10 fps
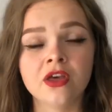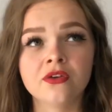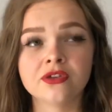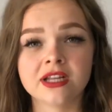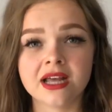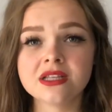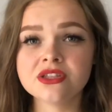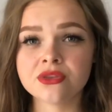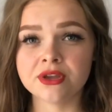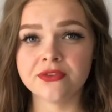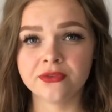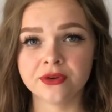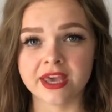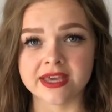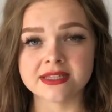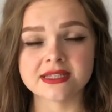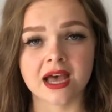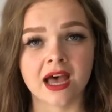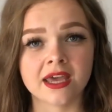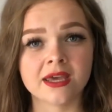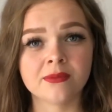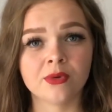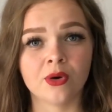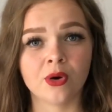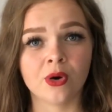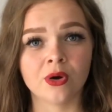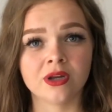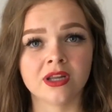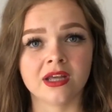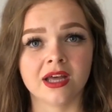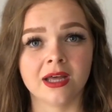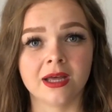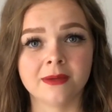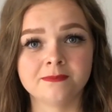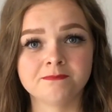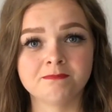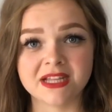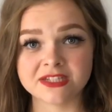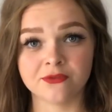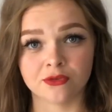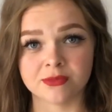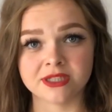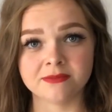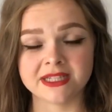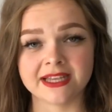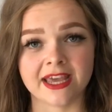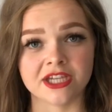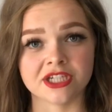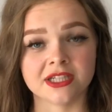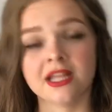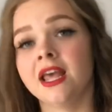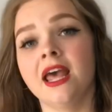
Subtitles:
For the last 3-4 years, I am on metformin medication.